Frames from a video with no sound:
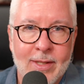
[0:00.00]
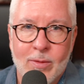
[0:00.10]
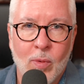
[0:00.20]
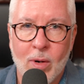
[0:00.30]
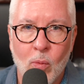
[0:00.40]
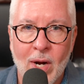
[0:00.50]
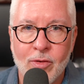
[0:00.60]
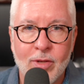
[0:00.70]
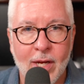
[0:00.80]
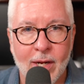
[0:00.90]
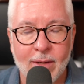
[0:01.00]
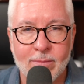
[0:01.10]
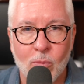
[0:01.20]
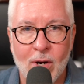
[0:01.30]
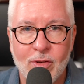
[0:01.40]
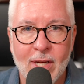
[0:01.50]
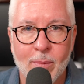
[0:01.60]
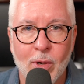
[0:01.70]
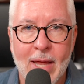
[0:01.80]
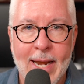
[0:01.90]
Where's he gonna
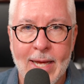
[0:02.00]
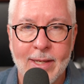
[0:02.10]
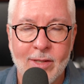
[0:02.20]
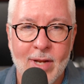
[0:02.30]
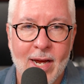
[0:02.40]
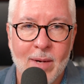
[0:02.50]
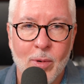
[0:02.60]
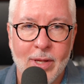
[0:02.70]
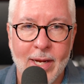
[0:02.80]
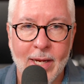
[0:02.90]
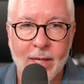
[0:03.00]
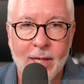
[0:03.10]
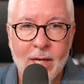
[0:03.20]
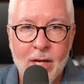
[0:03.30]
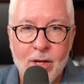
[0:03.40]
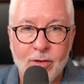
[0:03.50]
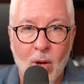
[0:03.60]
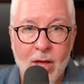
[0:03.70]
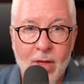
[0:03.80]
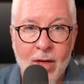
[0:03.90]
put that in? He's not gonna put that in. So
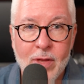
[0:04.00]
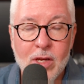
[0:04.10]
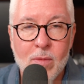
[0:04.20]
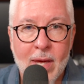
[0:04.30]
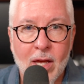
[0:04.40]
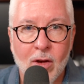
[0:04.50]
I think you make a